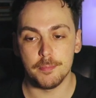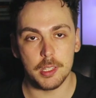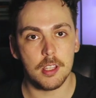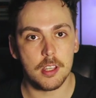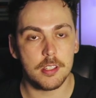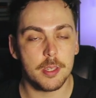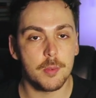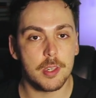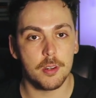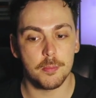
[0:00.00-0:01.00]
But luckily
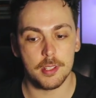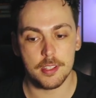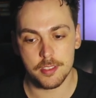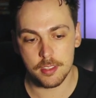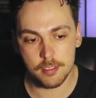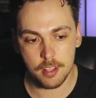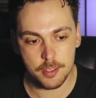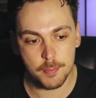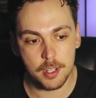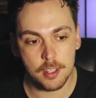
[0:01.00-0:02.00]
we got a place at the
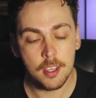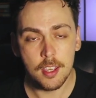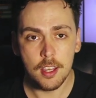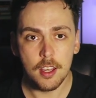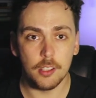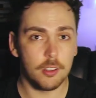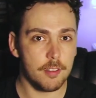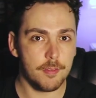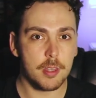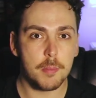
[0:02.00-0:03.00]
last minute. A
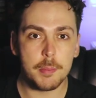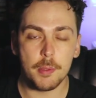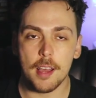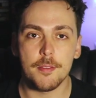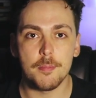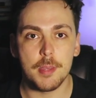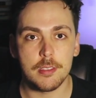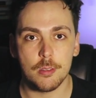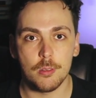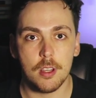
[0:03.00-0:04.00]
lot of other people haven't
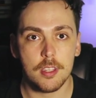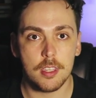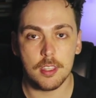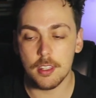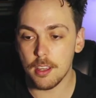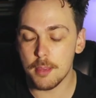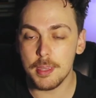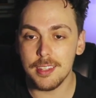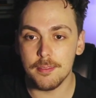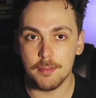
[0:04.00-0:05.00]
been so lucky, and I
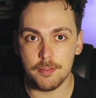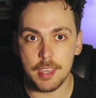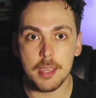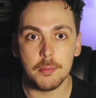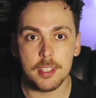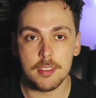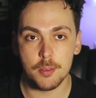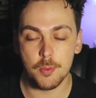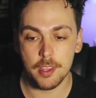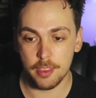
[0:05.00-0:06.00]
mean
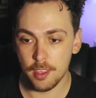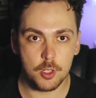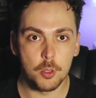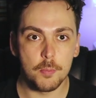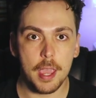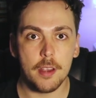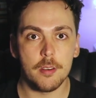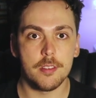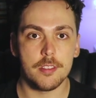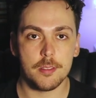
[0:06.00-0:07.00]
families with two
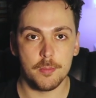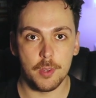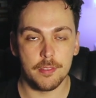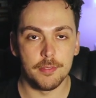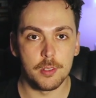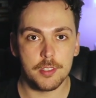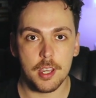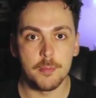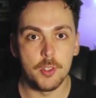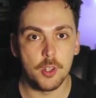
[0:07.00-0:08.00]
parents with
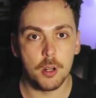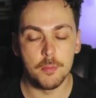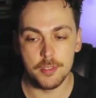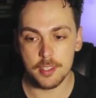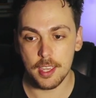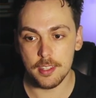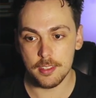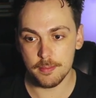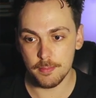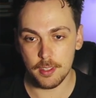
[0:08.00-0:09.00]
full-time jobs
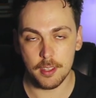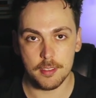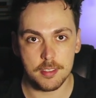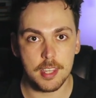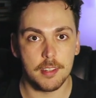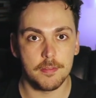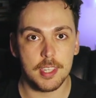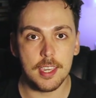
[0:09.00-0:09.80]
and a set of